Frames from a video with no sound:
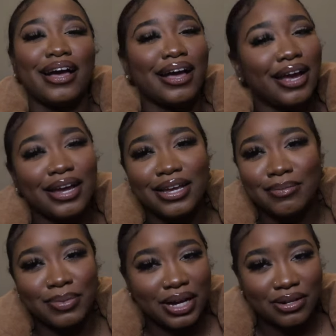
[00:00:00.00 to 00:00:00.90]
I
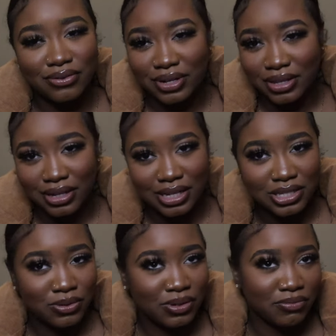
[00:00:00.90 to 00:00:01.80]
ain't blocked on nothing. I
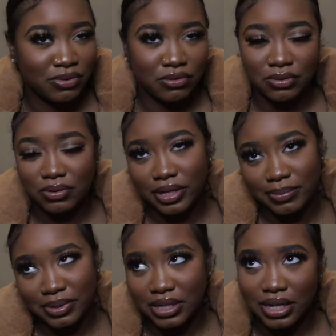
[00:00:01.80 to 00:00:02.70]
still can review on
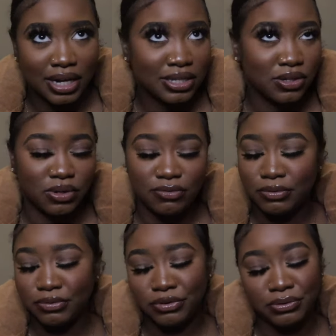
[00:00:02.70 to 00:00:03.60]
Amazon. I still can
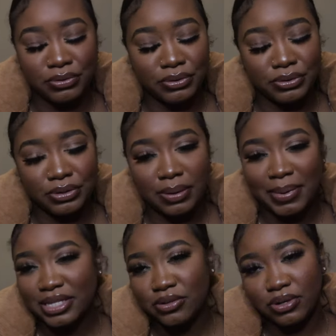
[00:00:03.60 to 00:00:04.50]
review on. I'm
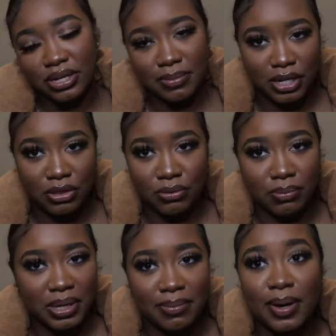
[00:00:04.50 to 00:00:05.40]
not still can get money through
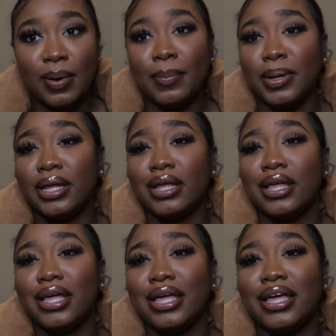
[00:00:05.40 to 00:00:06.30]
PayPal, but
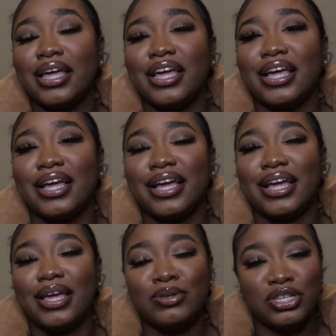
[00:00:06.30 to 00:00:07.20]

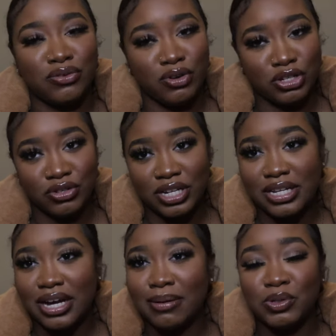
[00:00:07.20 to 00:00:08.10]
it was just a frustrating
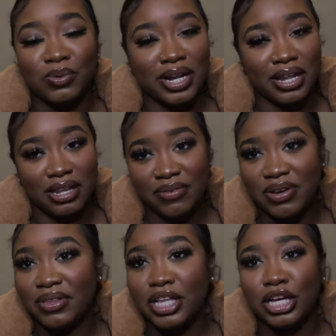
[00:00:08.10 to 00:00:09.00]
time to where I had to leave
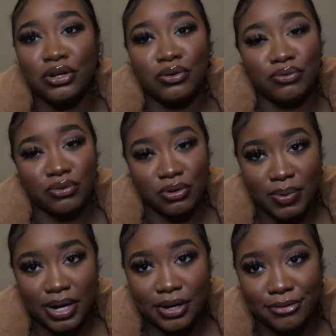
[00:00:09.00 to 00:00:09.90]
everything alone for a
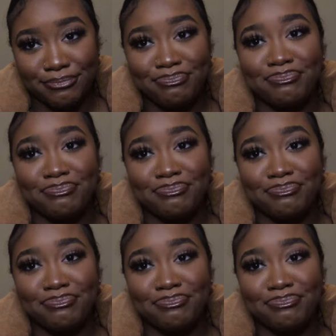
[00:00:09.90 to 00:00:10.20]
while.